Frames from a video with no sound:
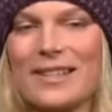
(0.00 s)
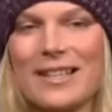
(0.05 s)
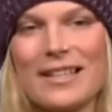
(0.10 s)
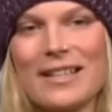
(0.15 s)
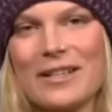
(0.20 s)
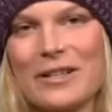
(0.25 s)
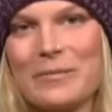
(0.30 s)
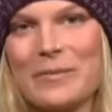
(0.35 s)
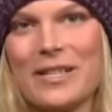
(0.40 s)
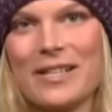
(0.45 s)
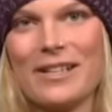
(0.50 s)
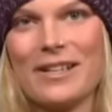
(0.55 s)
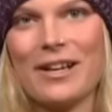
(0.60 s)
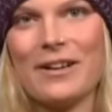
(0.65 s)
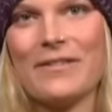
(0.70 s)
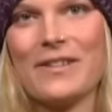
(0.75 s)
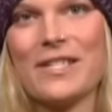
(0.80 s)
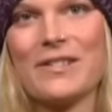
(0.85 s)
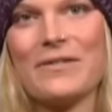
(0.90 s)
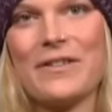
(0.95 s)
the little bit of
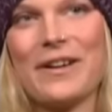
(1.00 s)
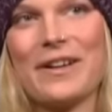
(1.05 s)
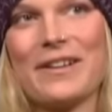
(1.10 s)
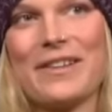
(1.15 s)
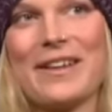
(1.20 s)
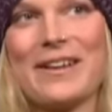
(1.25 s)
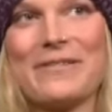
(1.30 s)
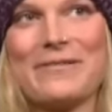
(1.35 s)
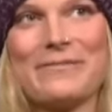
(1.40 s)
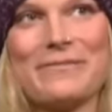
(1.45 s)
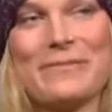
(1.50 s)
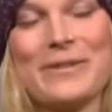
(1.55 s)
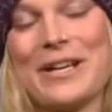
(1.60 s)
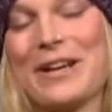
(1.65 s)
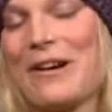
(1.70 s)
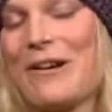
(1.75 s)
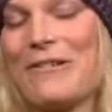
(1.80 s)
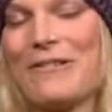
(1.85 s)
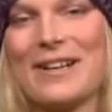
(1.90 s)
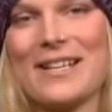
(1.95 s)
nervous fear that
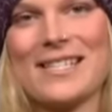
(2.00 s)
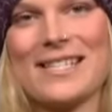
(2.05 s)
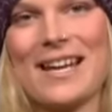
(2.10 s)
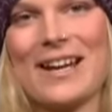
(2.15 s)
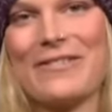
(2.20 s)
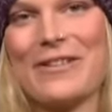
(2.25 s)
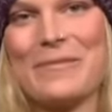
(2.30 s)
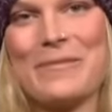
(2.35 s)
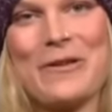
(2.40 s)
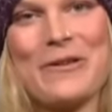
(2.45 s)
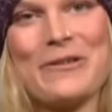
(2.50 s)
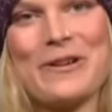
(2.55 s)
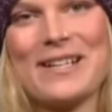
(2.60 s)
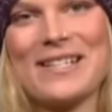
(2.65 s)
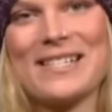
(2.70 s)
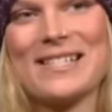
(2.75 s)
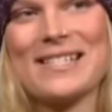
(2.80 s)
we always have. I'm always